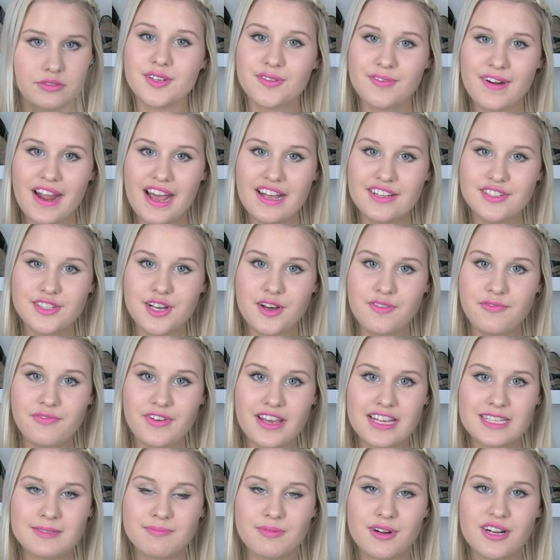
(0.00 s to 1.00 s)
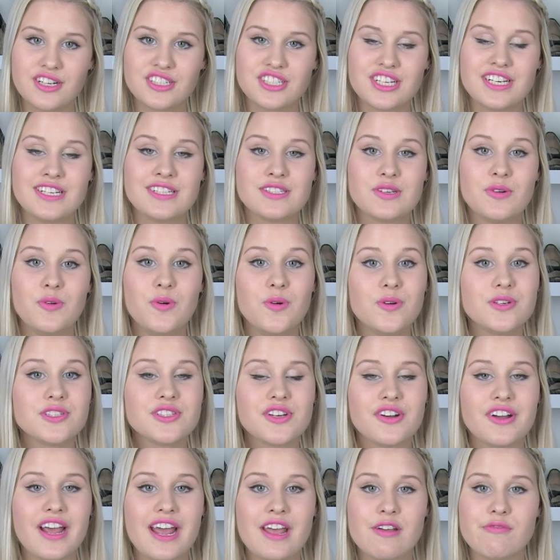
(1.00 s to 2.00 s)
The round top face brush is
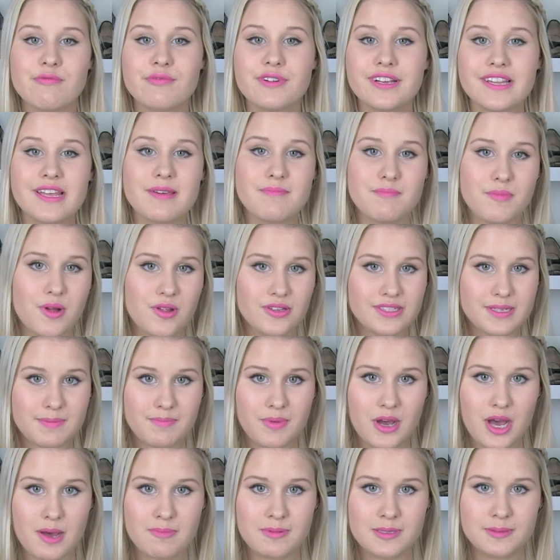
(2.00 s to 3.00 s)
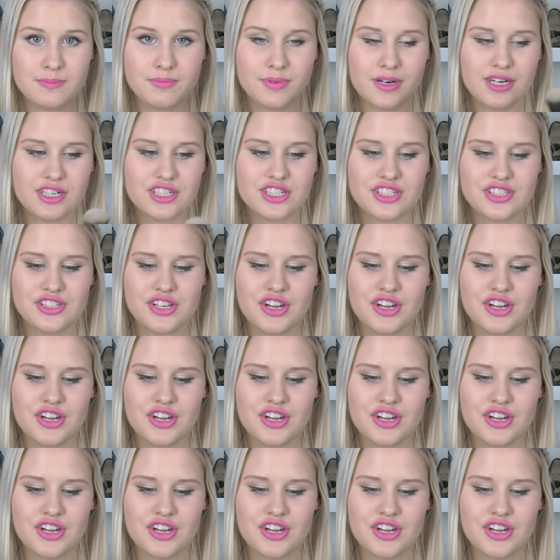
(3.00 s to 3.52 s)
also a really multi-purpose brush,